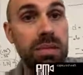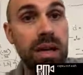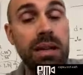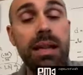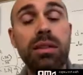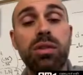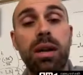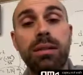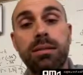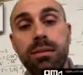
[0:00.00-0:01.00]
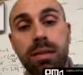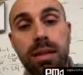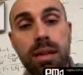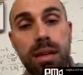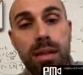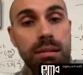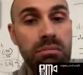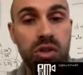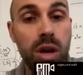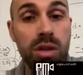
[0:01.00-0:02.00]
An electron.
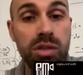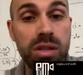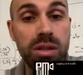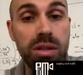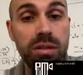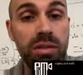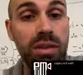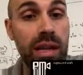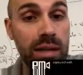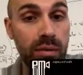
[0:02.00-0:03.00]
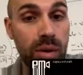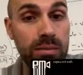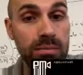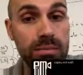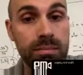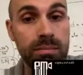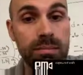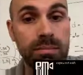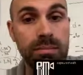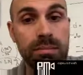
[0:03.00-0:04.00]
Charge is -1.
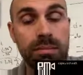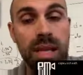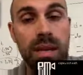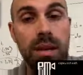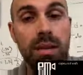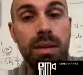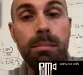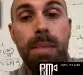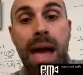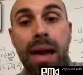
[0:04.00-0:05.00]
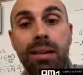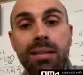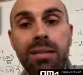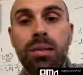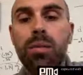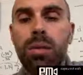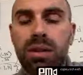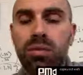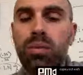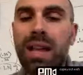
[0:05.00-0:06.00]
The mass, it's
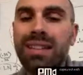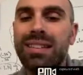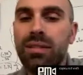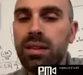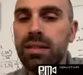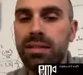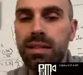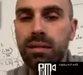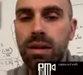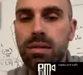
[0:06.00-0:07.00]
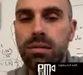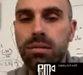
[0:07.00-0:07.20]
relatively 0.